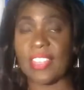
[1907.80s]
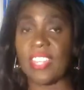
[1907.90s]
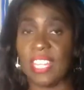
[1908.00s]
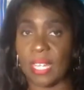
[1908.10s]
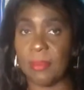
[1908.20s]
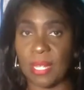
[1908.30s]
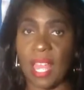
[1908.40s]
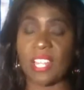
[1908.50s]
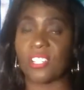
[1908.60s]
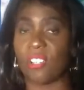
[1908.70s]
the Nicki
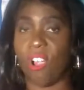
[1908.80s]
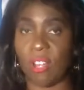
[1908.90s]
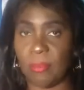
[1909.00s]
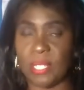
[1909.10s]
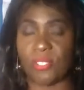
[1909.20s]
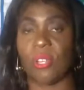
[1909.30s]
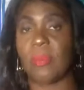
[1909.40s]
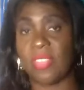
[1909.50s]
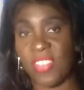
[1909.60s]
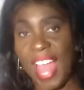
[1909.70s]
Minaj, the Cardi B story,
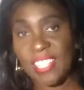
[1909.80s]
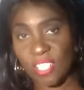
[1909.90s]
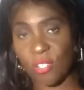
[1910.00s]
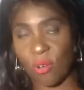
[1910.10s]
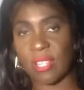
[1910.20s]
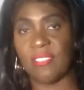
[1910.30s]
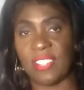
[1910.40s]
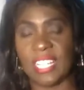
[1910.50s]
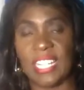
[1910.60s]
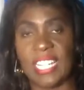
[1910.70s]
but that story, the
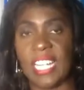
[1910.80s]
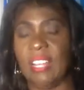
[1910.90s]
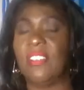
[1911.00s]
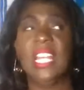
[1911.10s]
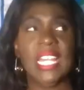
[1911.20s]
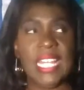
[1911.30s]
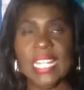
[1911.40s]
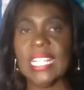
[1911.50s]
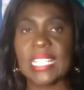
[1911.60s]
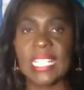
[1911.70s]
validity of,
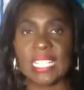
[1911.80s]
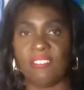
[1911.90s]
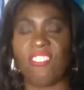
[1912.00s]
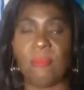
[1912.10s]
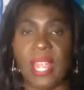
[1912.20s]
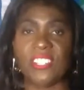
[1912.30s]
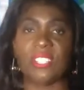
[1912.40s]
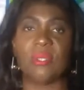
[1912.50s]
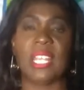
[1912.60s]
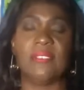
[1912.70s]
is this
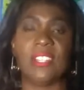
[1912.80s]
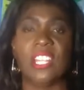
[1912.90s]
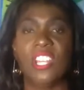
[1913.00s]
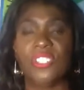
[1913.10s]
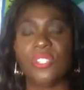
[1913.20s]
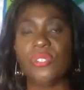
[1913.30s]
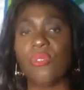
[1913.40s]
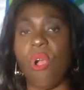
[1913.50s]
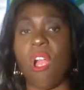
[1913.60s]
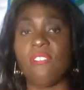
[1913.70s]
information given
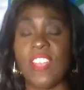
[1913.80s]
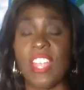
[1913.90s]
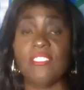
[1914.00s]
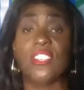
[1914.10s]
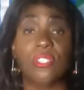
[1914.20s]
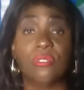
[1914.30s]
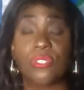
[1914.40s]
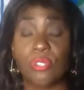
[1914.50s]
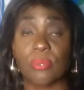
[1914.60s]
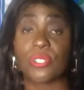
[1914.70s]
to our favorite
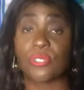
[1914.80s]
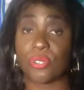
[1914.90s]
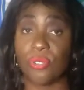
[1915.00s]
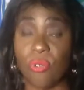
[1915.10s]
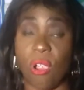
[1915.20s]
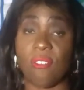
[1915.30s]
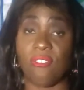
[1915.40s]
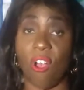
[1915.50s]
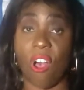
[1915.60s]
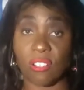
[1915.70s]
YouTubers true or
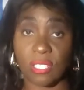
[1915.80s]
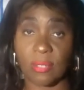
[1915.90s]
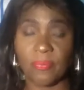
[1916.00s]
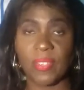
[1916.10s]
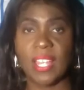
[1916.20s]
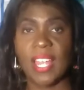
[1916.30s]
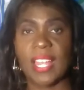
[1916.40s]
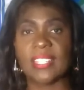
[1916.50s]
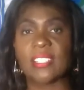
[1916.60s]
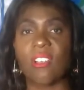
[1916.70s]
false?
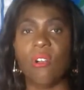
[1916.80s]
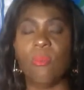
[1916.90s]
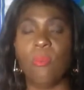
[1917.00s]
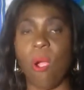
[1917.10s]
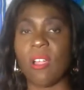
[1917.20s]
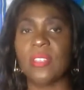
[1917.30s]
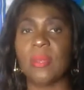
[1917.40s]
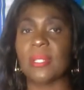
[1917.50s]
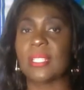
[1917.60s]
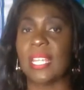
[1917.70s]
And so part of
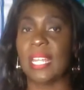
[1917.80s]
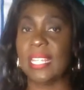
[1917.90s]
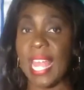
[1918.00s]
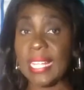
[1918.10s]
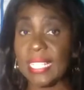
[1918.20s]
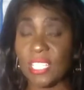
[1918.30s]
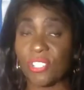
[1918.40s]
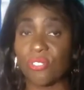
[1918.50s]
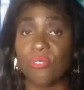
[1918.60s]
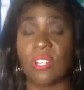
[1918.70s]
them are saying, yes, it's
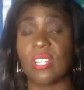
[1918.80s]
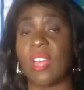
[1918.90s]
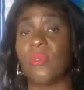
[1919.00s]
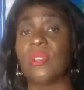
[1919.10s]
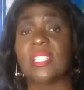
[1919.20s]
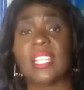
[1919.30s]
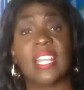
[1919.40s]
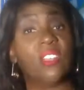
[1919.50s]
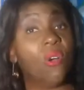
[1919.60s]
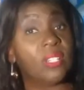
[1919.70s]
true, and another one
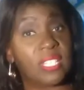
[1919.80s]
saying, no, it's